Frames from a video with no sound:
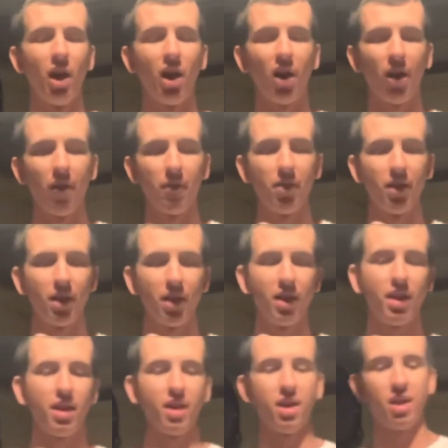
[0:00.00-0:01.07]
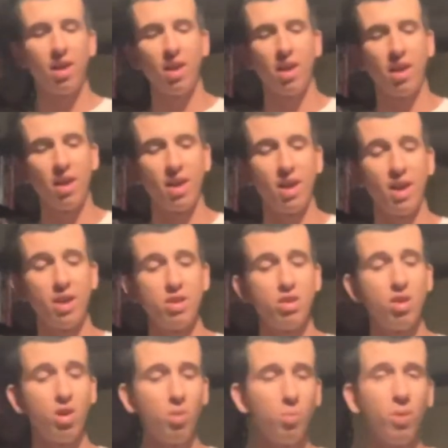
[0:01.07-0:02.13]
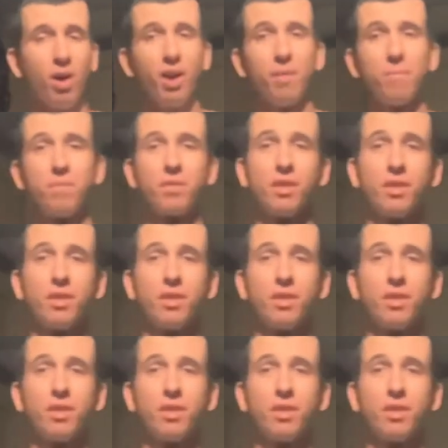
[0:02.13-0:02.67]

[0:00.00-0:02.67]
Um, and you know what?